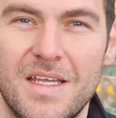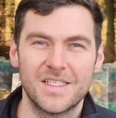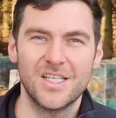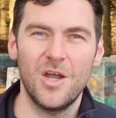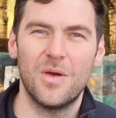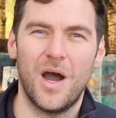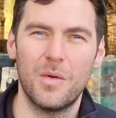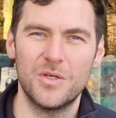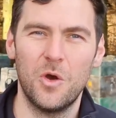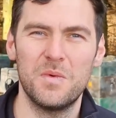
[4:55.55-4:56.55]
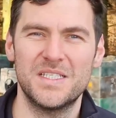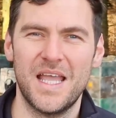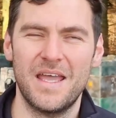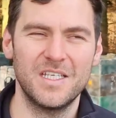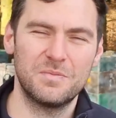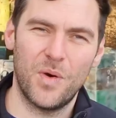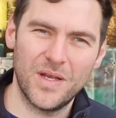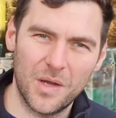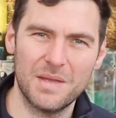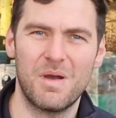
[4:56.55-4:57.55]
So I would normally say at this point,
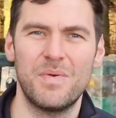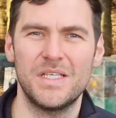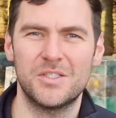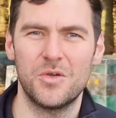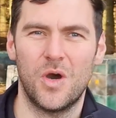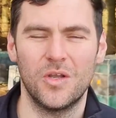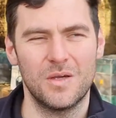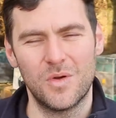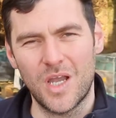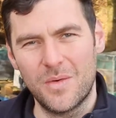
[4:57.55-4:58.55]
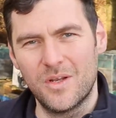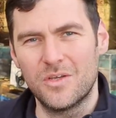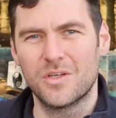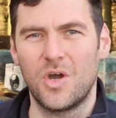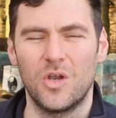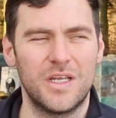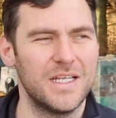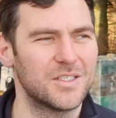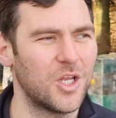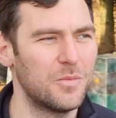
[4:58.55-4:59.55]
I'll get my bee suit on and we'll go and look at the
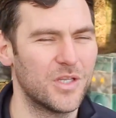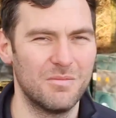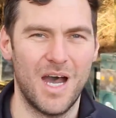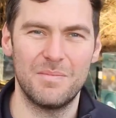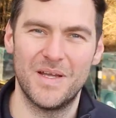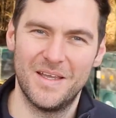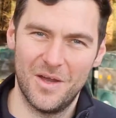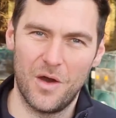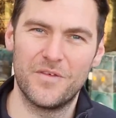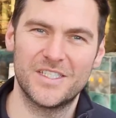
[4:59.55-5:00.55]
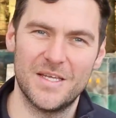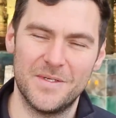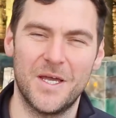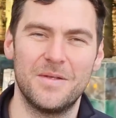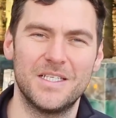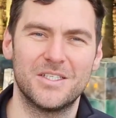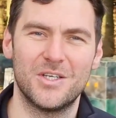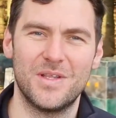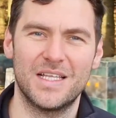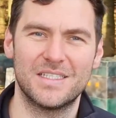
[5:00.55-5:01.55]
colonies and open them up. Obviously we don't need to
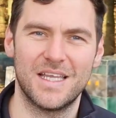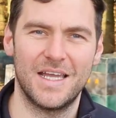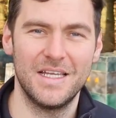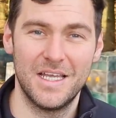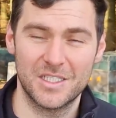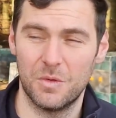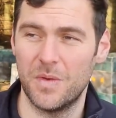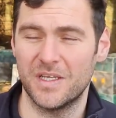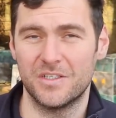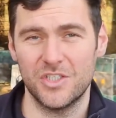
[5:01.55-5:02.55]
do that today. So what we're going to